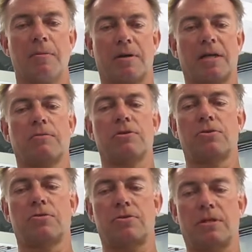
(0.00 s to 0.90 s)
But he was
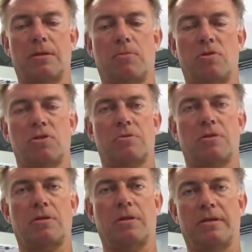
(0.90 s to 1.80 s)
using a
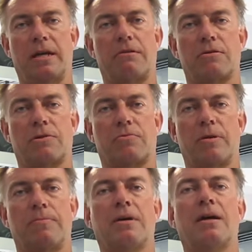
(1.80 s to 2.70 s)
much narrower
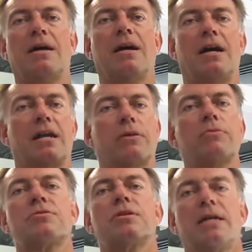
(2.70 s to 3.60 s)
grip, and I
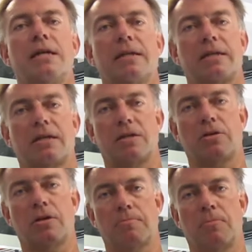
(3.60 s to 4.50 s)
could see he
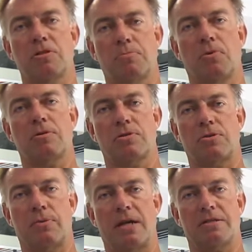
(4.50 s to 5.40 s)
got much more
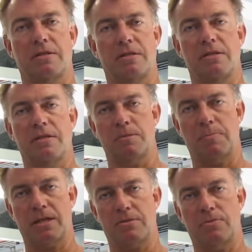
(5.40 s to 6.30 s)
contraction in his
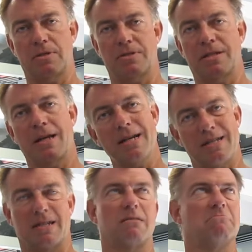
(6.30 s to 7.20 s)
pectorals than I
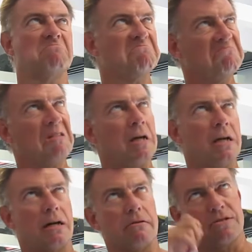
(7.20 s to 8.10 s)
did.
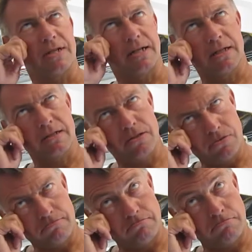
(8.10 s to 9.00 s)
I was starting
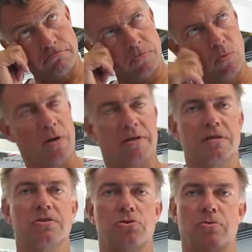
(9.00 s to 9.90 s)
to
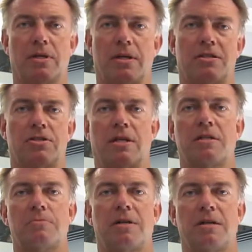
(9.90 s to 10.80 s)
wonder, should I
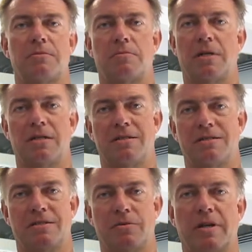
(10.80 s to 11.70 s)
change my
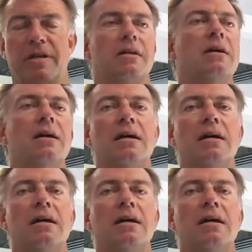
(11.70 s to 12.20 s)
way?